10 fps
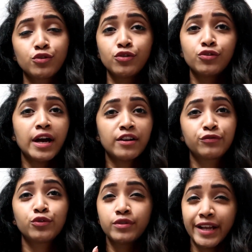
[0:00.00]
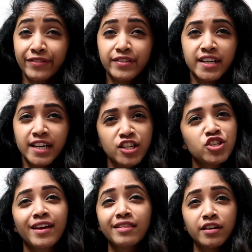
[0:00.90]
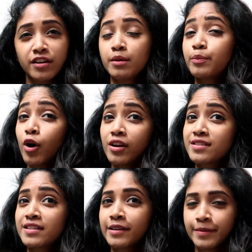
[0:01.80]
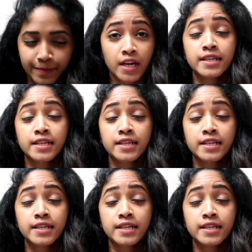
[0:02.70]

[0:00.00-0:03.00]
so you have to definitely check the return policy.